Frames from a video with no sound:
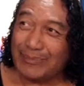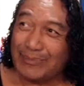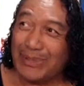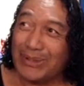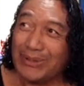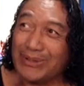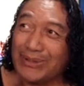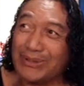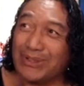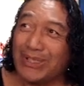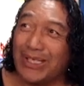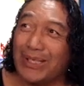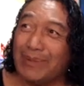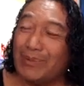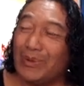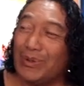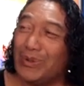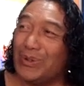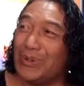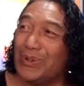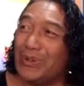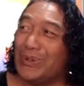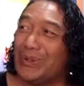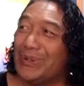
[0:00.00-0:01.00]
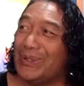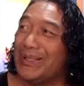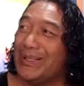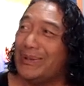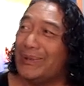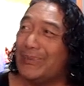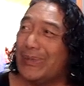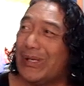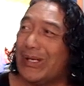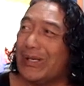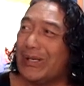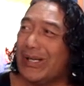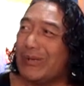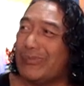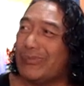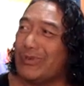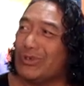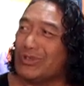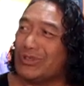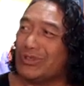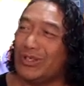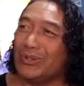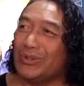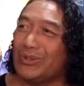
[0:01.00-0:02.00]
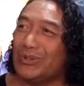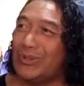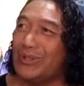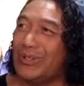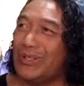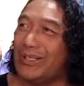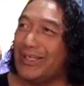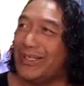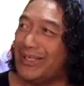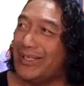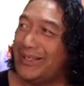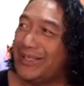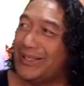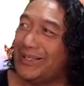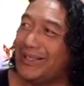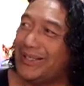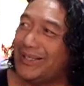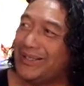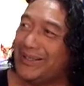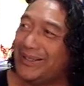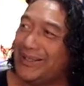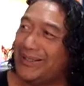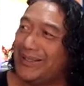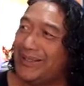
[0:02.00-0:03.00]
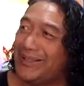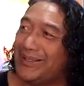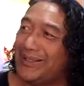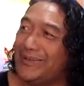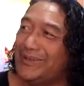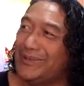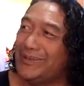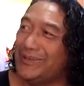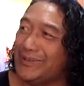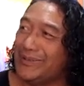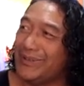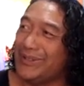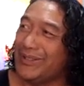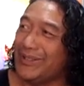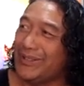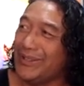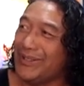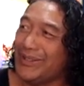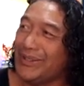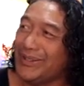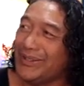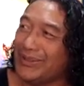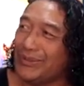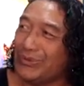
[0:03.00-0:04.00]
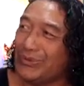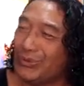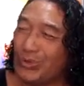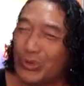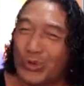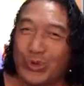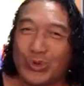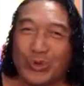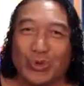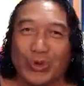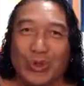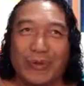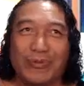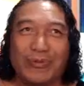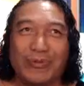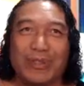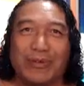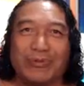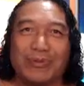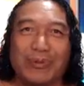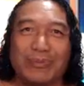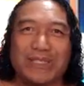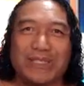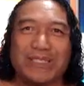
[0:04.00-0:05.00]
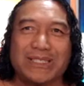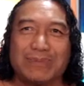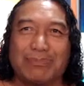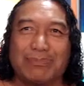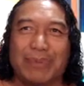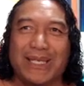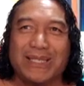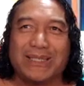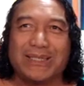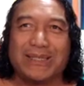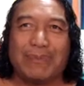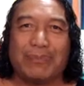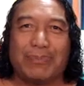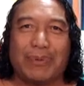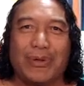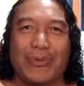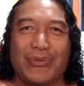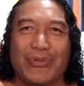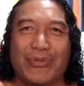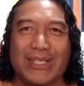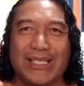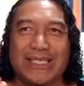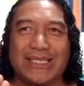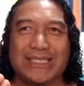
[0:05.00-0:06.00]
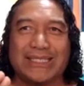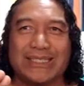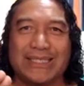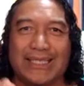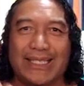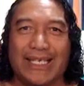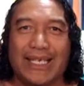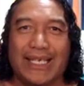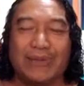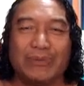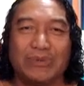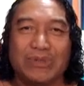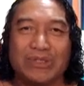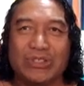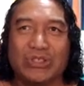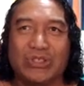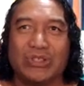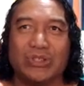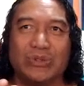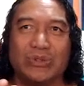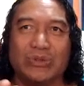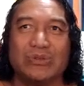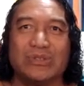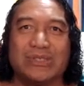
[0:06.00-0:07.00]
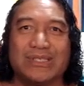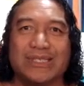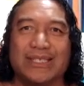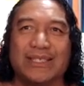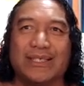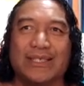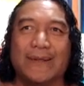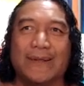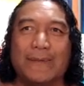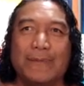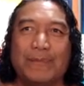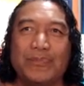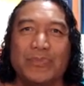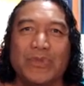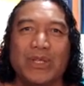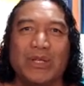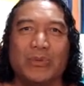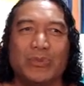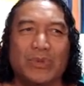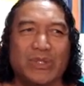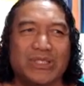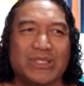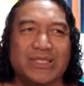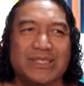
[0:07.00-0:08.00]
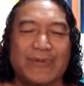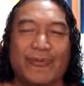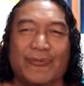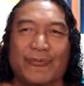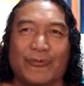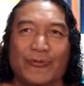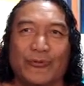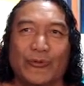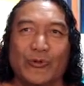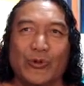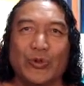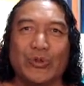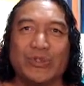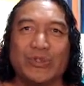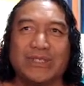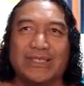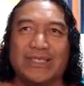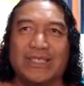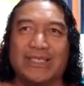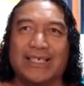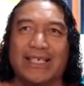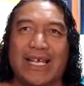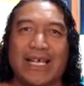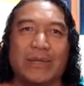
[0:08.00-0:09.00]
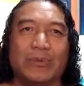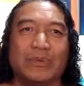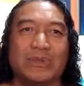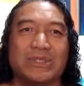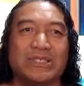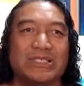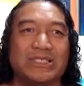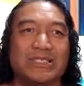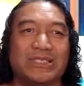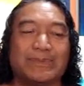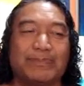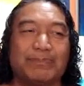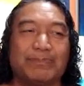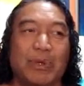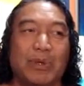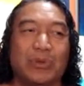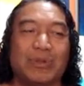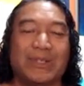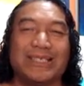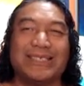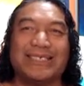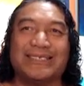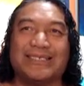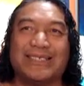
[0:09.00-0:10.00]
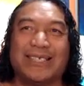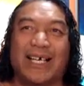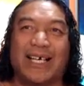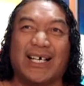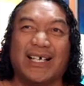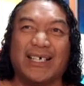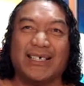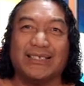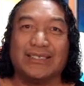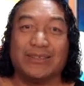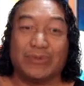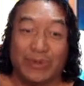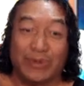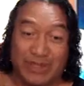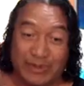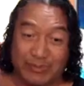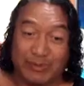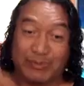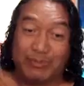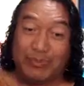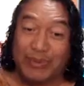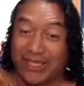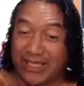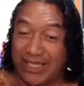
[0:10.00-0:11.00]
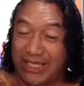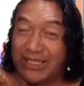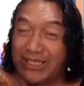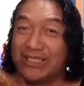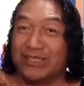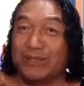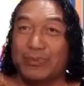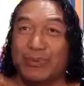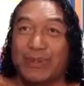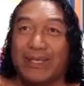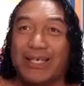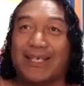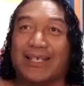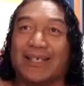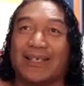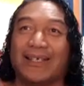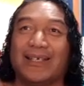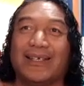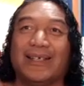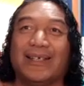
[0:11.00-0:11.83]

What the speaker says: maritime law and the admiralty law and the the rule of governments is based upon. This language used, which is a fraudulent language, is spoken in tongues. When I'm speaking this way,